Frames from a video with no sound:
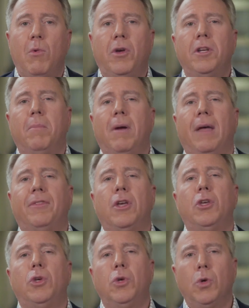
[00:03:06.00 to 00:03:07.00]
willing to bet that
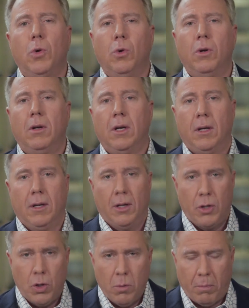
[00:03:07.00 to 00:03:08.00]
you
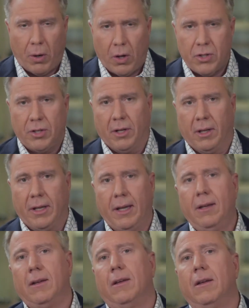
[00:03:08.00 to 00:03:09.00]
personally
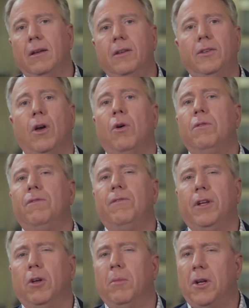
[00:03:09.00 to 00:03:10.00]
don't
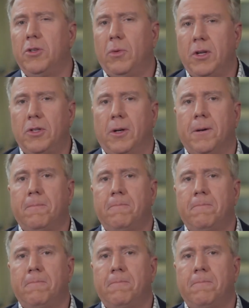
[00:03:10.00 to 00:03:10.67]
feel much richer.